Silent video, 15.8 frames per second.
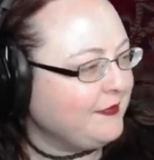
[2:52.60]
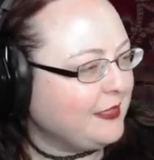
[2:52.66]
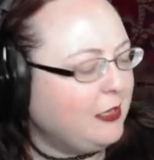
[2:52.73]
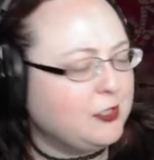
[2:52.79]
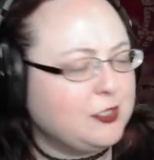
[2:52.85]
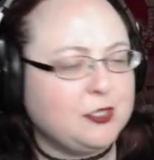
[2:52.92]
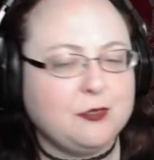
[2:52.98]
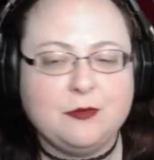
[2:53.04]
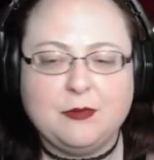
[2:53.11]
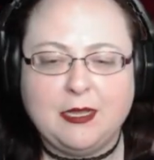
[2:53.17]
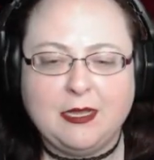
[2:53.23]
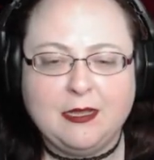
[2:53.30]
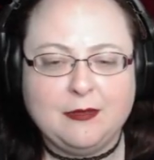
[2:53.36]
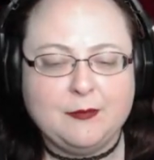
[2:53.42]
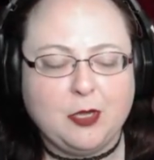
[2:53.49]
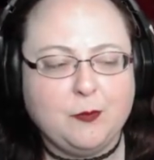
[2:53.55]
Also,
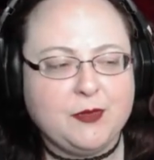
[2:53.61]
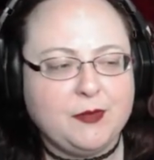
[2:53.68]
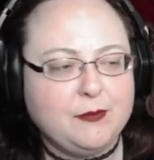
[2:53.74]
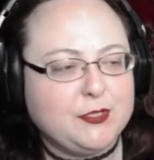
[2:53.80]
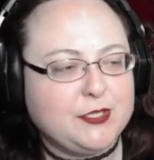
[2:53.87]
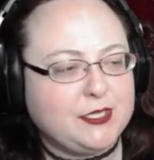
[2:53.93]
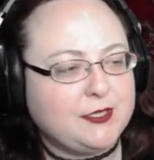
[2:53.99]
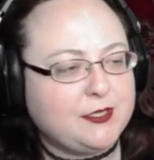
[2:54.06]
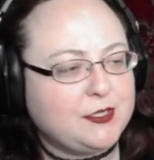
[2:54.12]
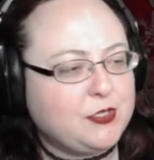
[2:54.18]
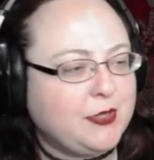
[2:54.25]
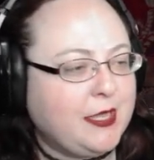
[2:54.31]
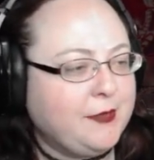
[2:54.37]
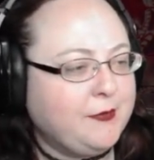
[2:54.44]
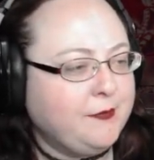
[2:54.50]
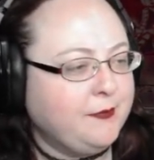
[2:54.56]
I hope the music isn't too
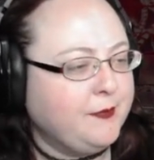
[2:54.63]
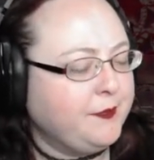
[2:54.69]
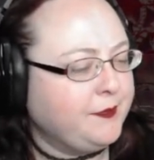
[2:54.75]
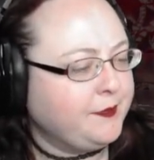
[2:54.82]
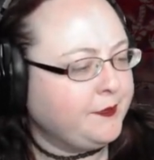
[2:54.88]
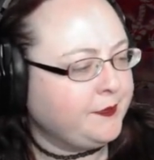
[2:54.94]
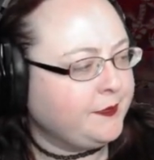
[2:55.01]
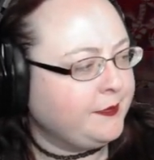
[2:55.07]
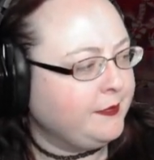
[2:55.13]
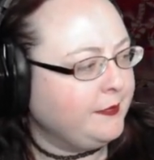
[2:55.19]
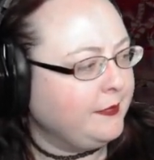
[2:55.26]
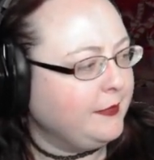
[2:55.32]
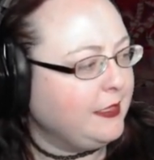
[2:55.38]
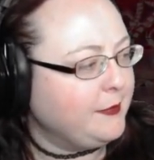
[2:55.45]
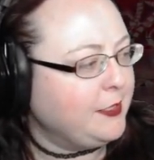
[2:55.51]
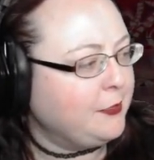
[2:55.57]
loud.
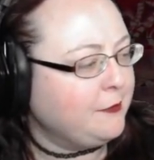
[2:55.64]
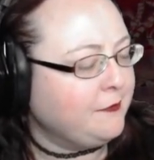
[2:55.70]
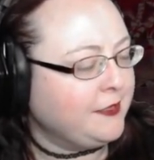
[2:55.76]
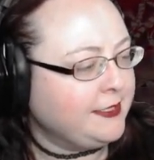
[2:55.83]
Let me know if it